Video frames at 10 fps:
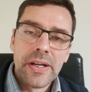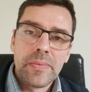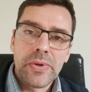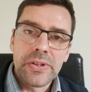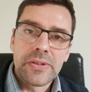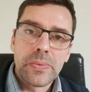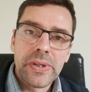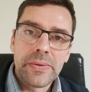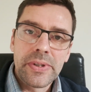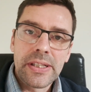But
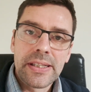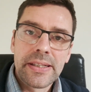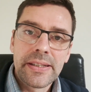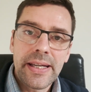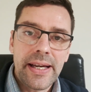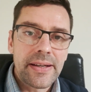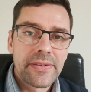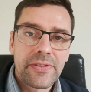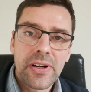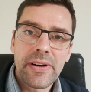we will,
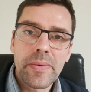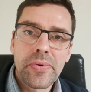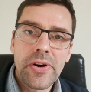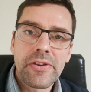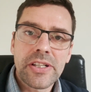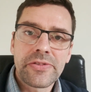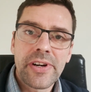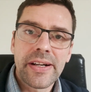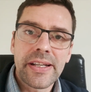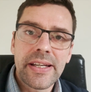follow our progress
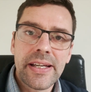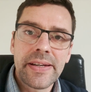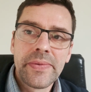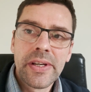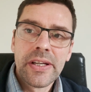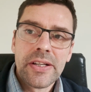throughout the year,